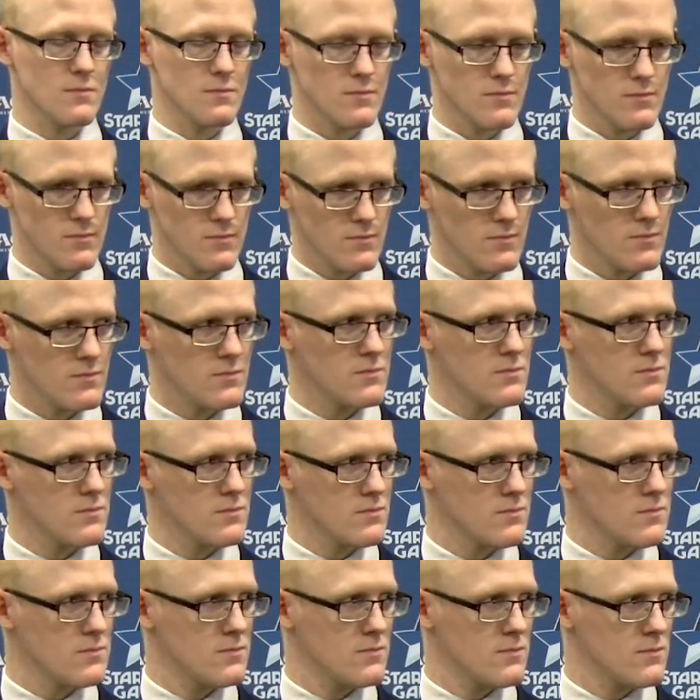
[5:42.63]

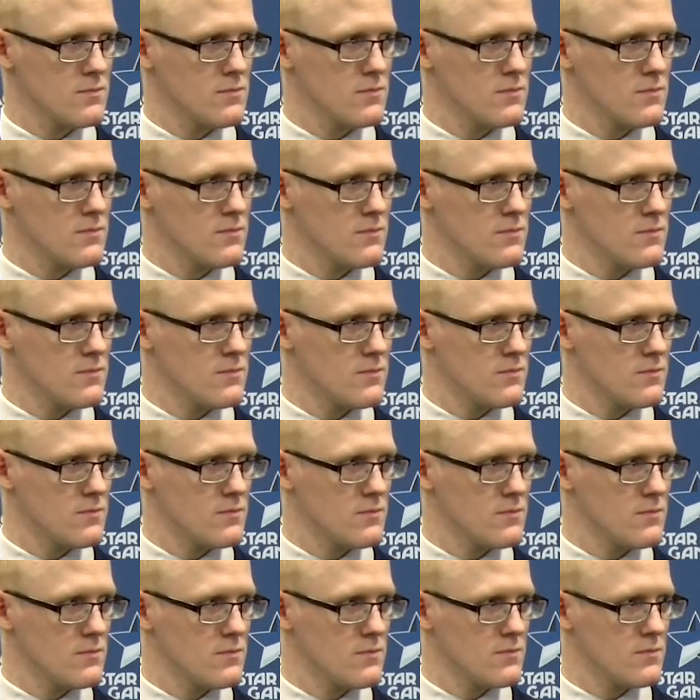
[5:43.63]

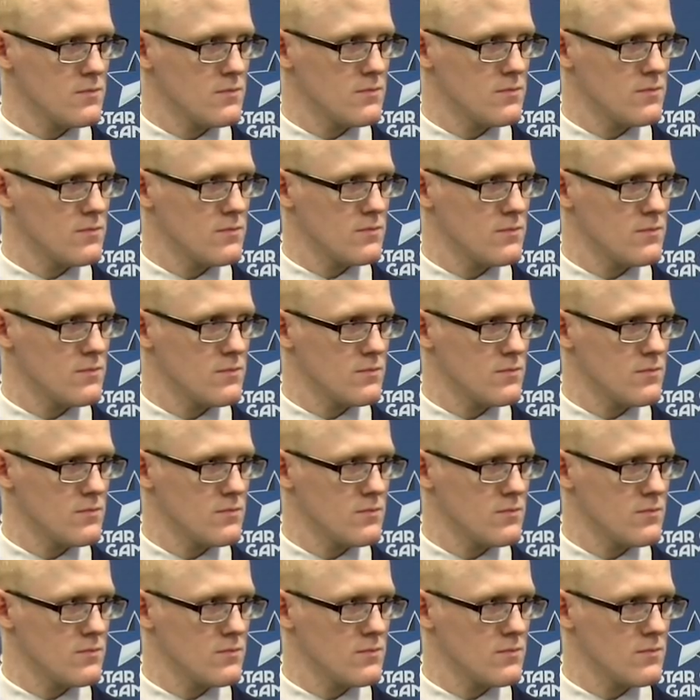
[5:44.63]

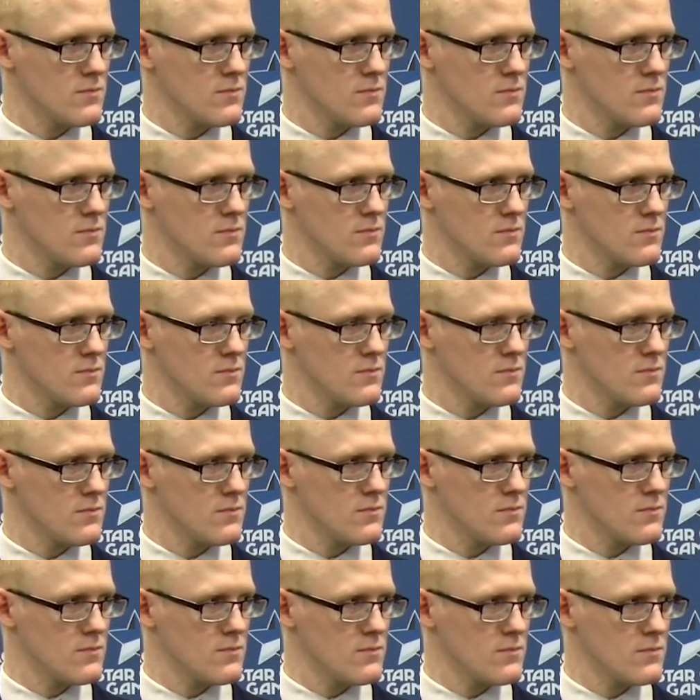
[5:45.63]

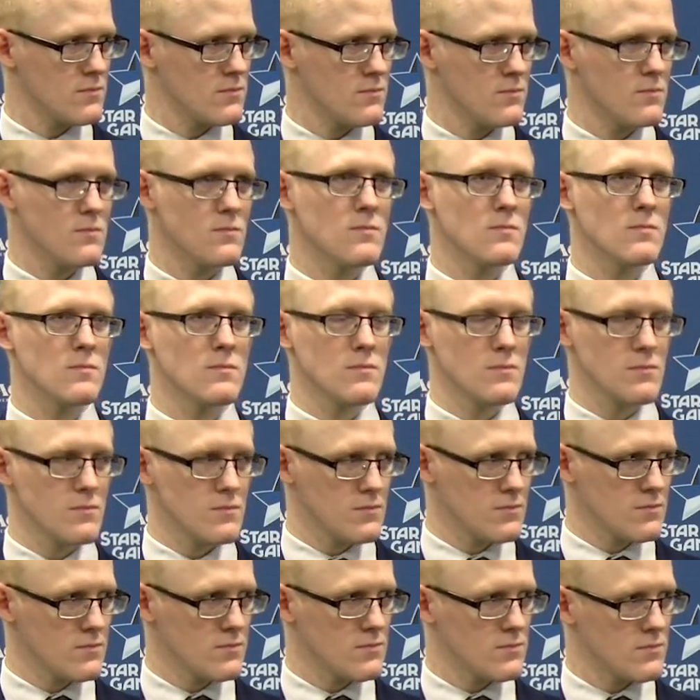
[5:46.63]

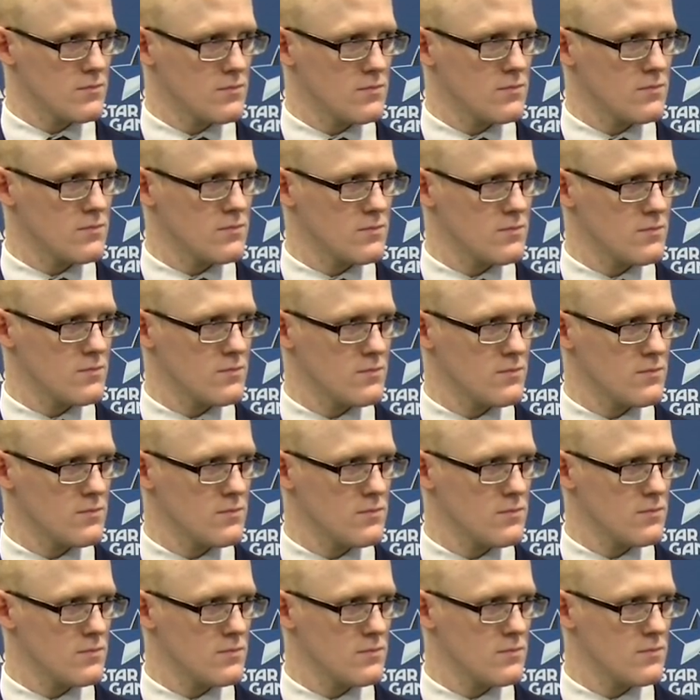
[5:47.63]

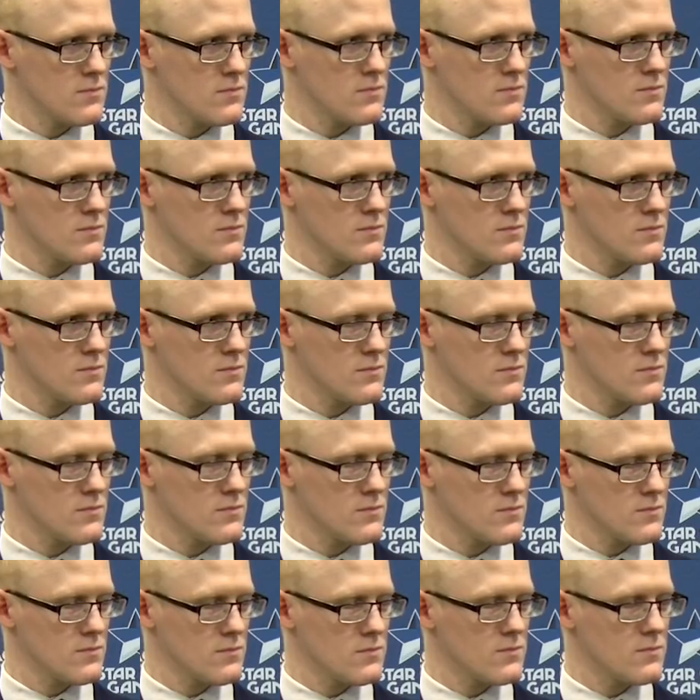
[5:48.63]

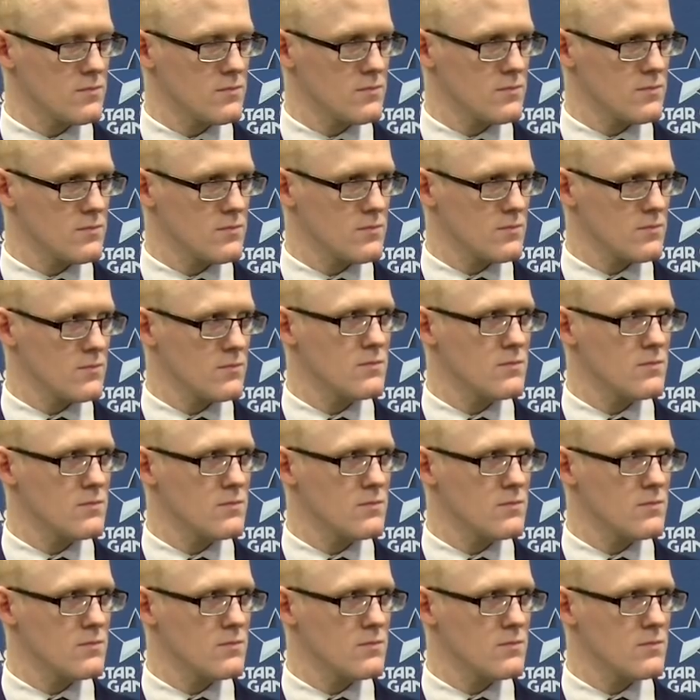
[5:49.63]
(silent)